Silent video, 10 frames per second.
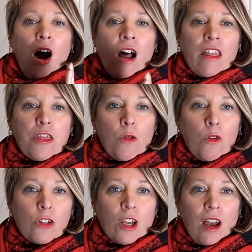
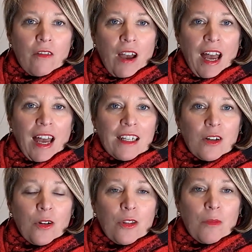Thoughts I've had
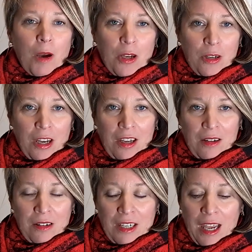on the
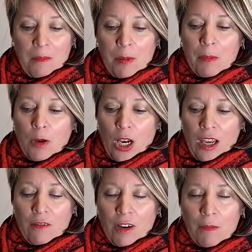pogonip
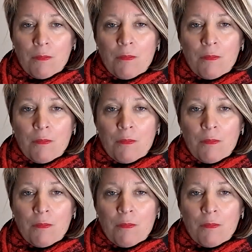pullover.